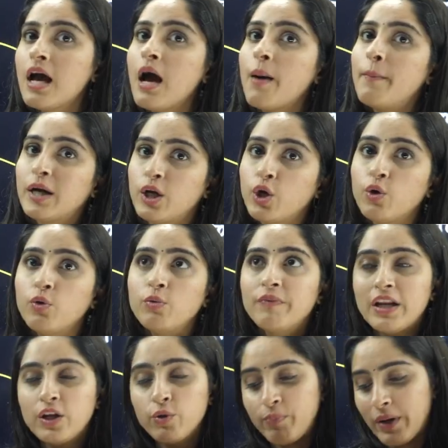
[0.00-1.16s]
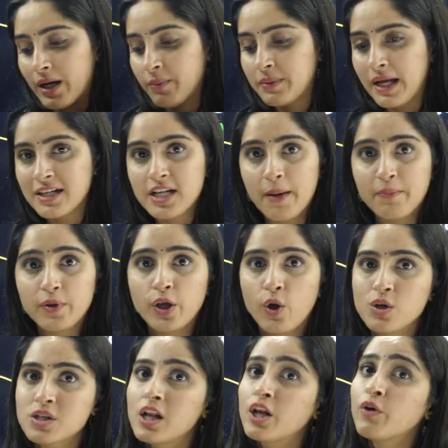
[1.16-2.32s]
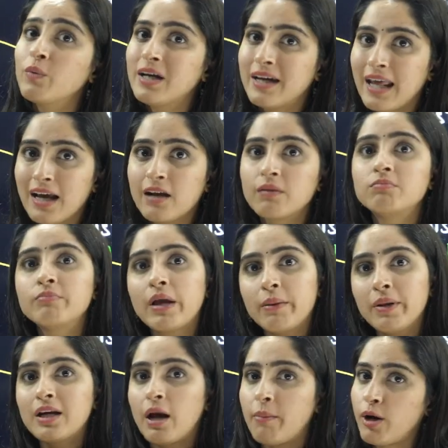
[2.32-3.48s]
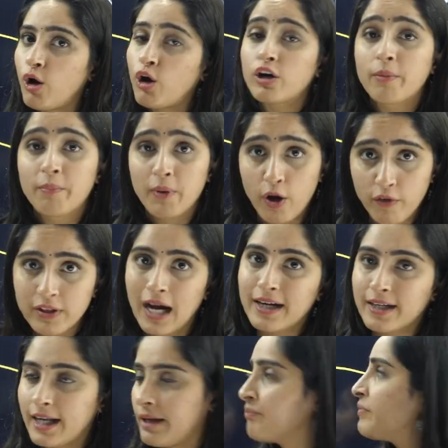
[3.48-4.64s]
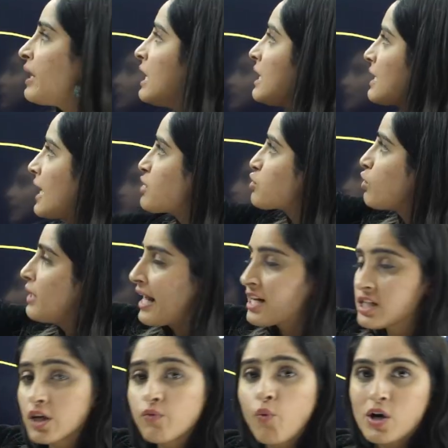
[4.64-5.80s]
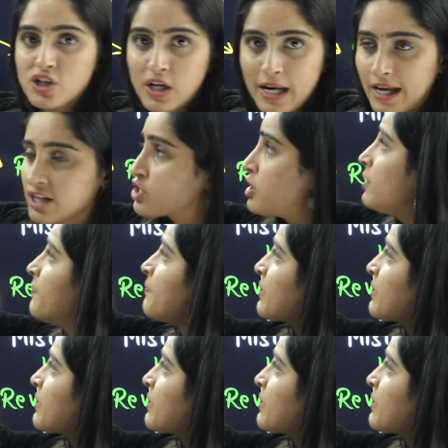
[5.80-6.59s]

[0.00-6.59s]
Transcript: But you, when you pick up that chapter yourself, you will take maybe double or triple of that time, right? So lecture, watch a lecture.